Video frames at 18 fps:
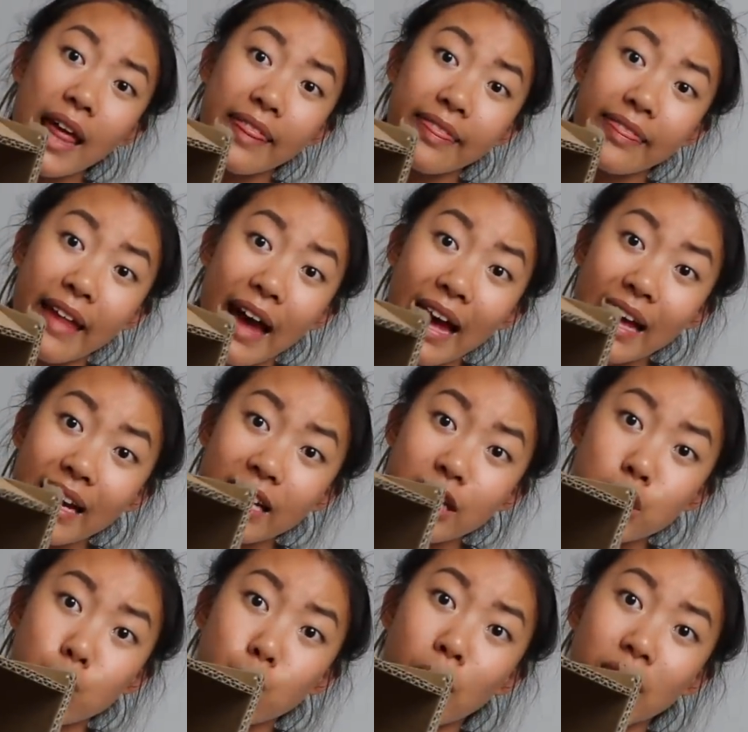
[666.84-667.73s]
that
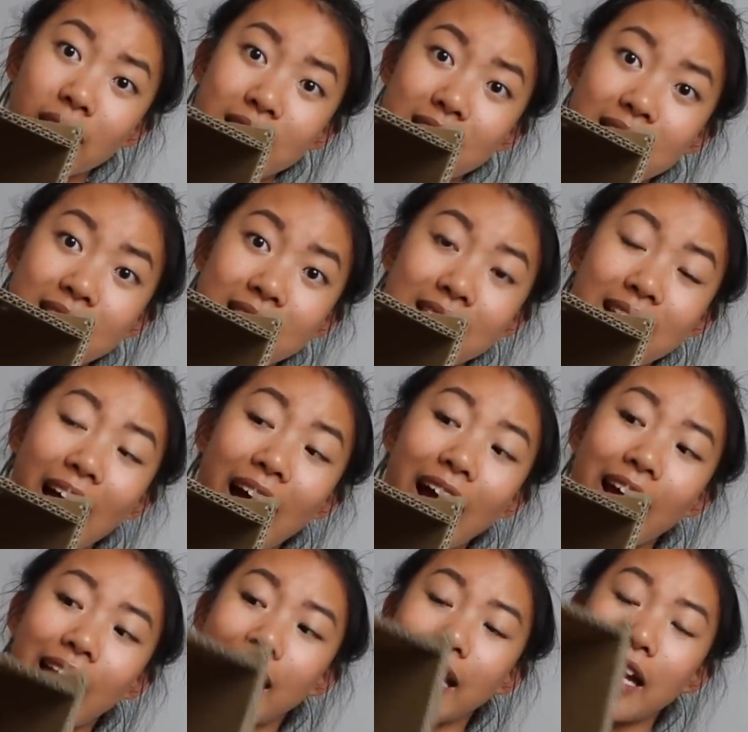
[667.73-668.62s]
is what is
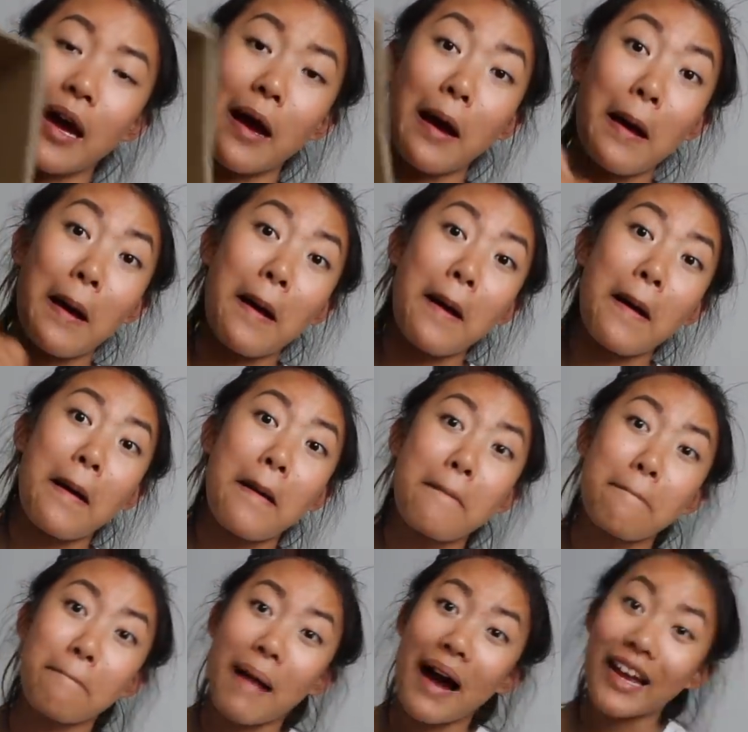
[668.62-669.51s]
inside
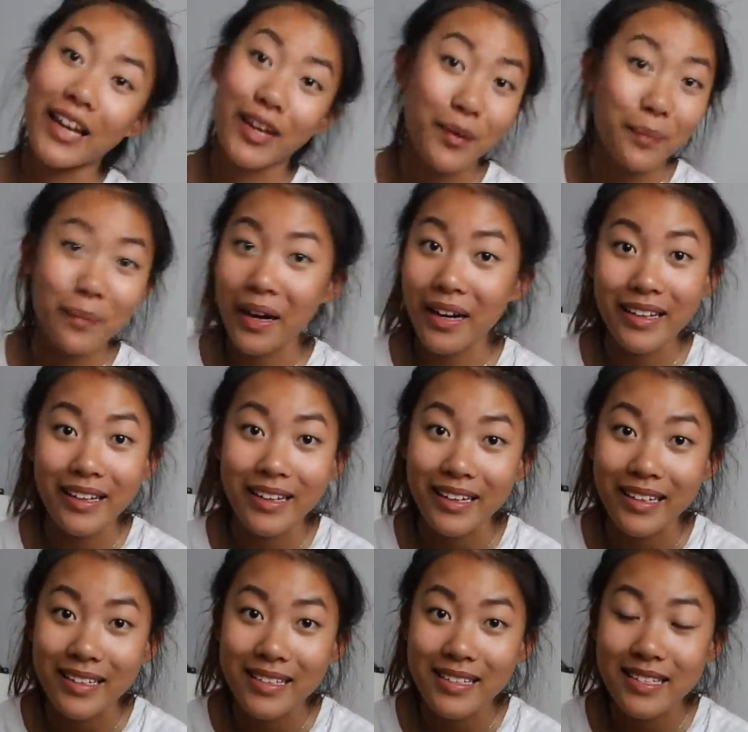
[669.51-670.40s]
my
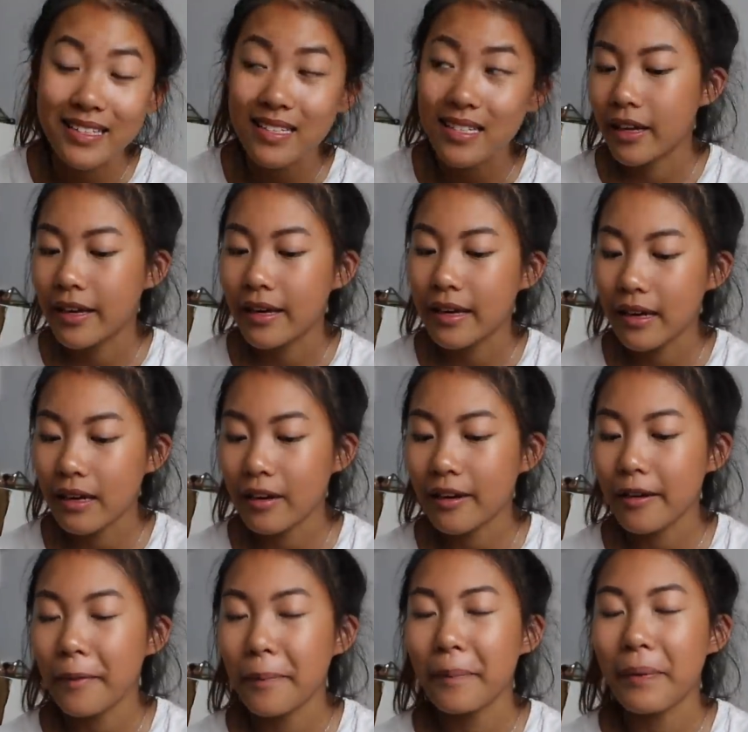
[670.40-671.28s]
humongous
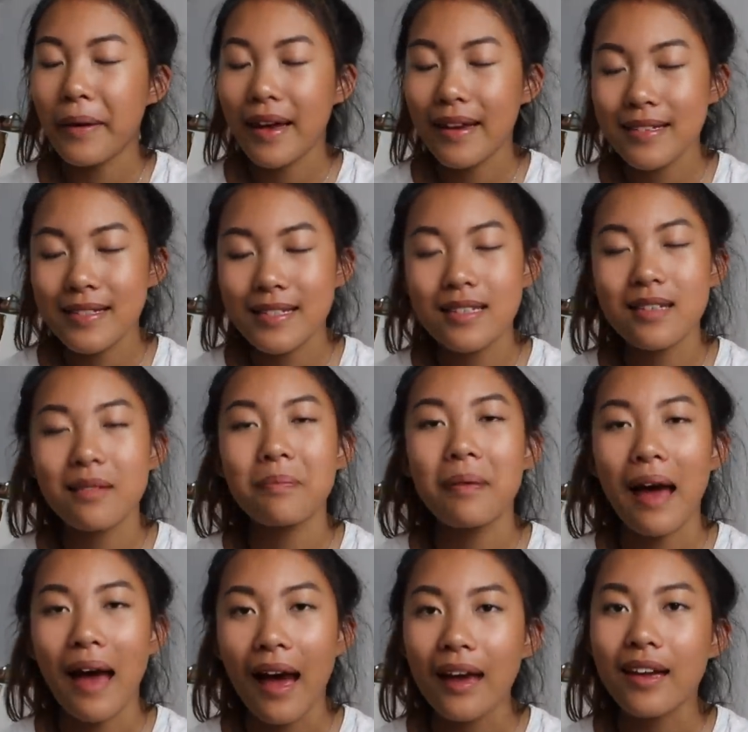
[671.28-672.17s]
Gear Best
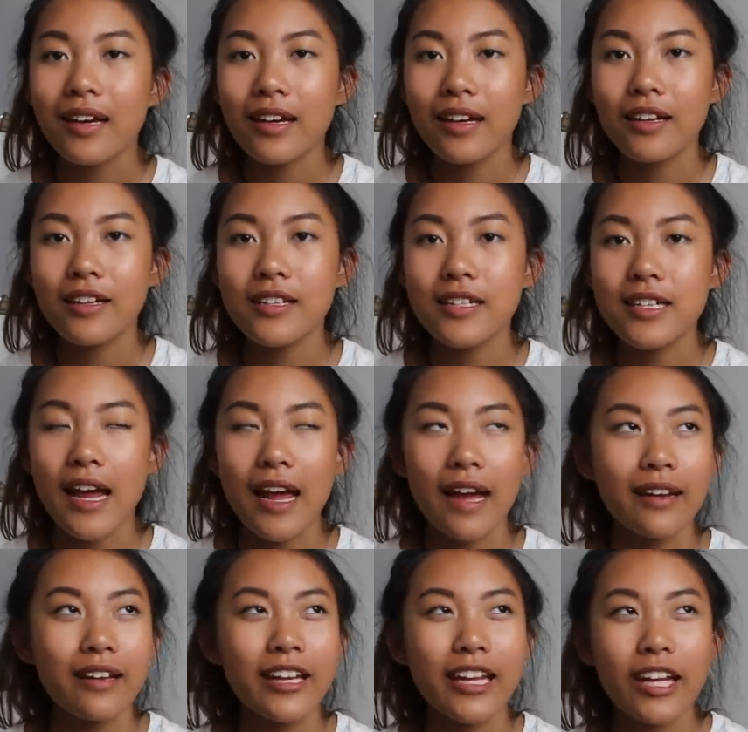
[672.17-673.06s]
package.
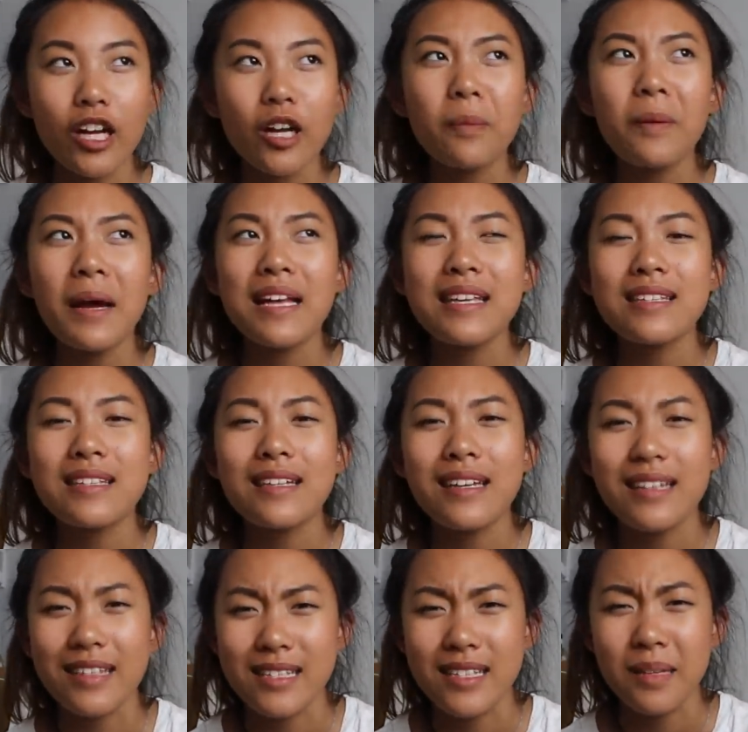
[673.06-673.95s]
And Gear
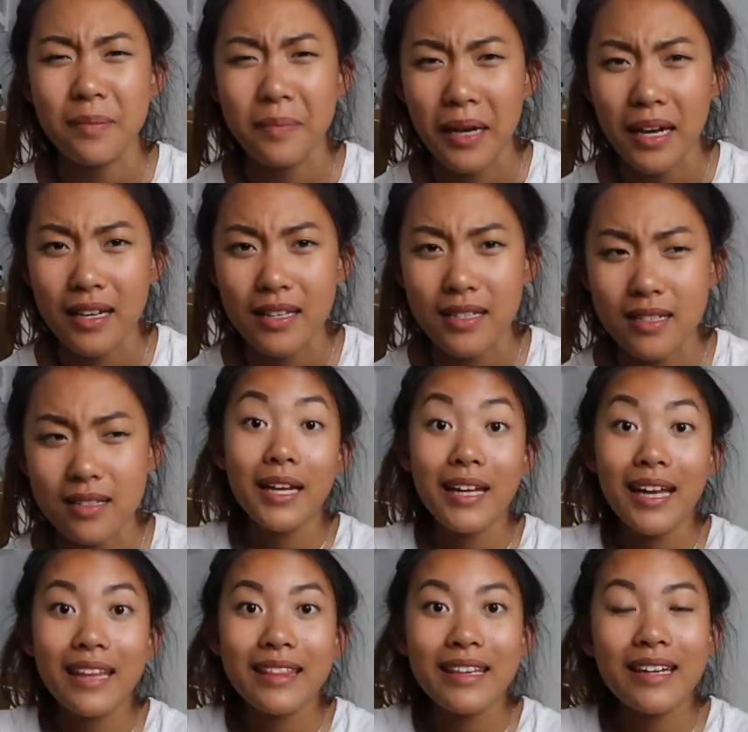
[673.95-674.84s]
Best is the best.
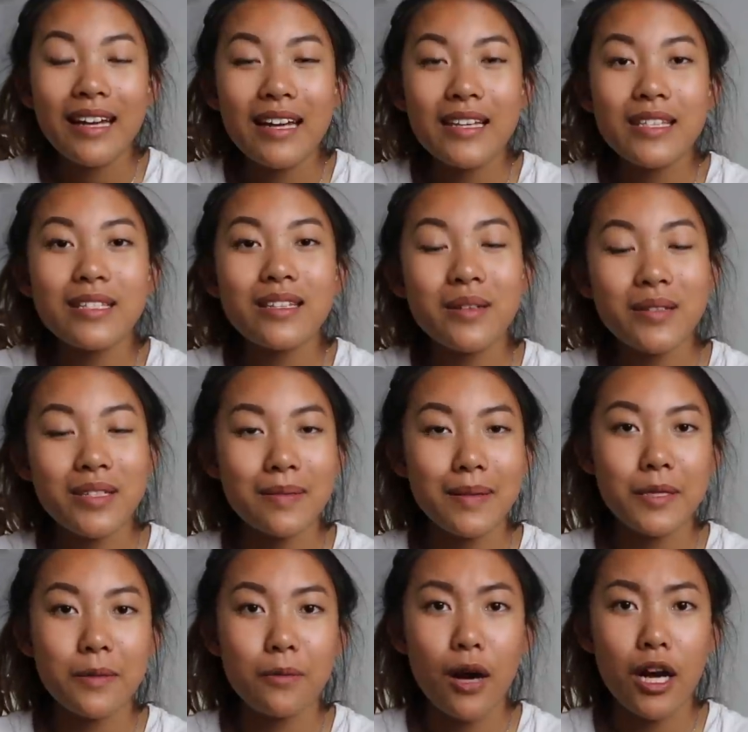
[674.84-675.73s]
But yeah, thank you guys so
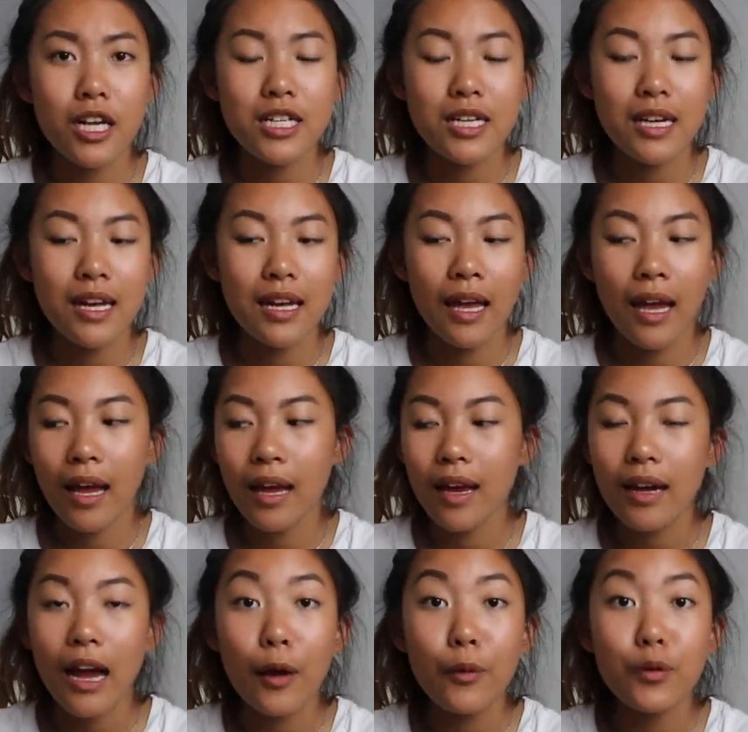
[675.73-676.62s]
much for watching,
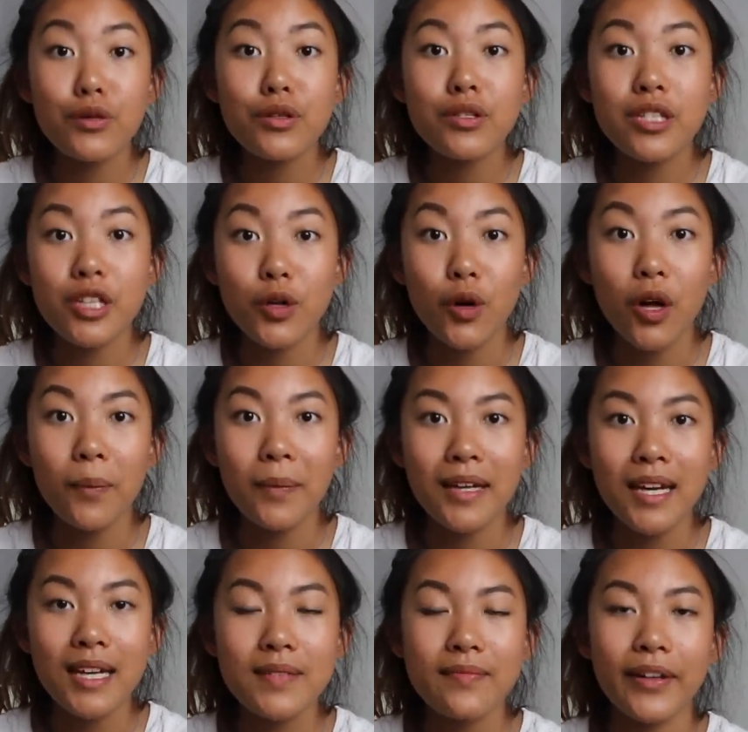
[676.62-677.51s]
and I will see you all in
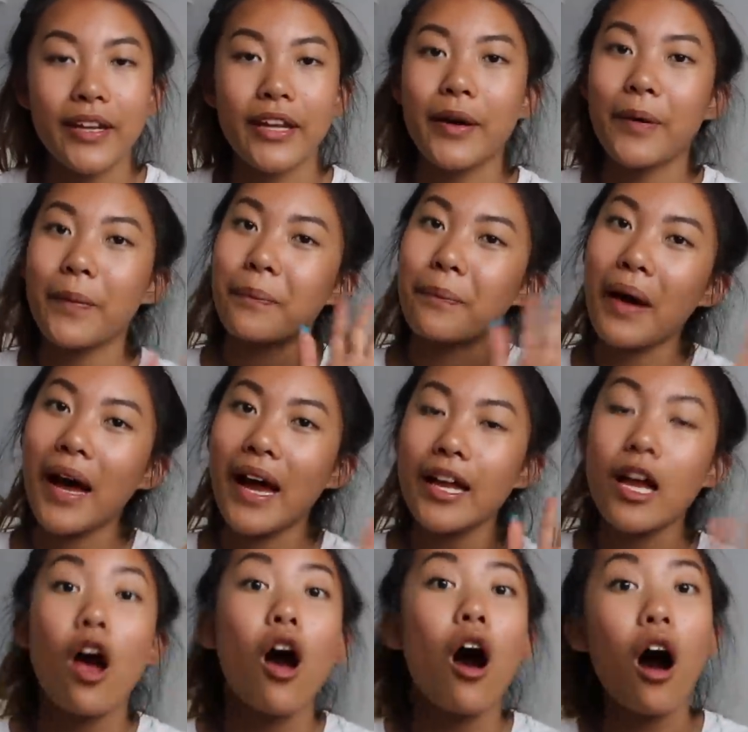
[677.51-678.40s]
my next video.
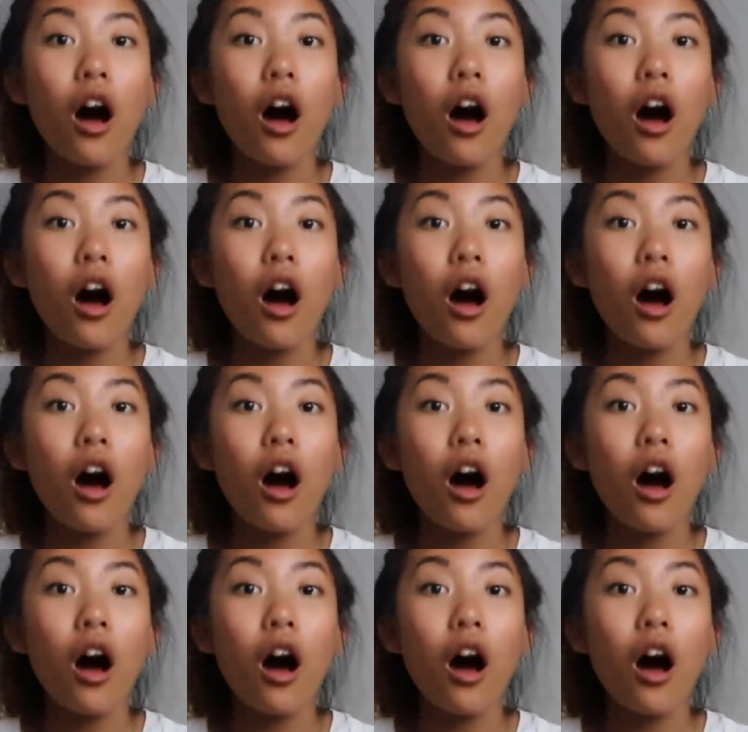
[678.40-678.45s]
Bye.